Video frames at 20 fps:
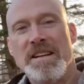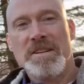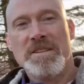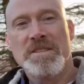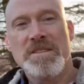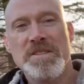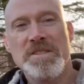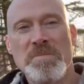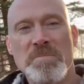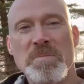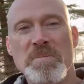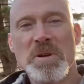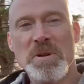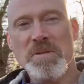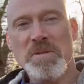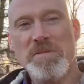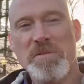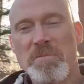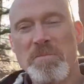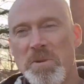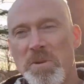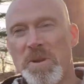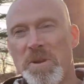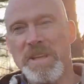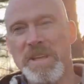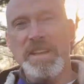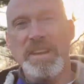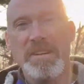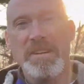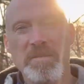Just a beautiful
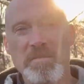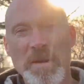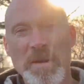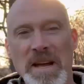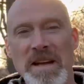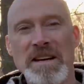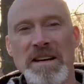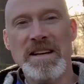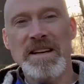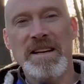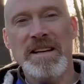morning here in Maine.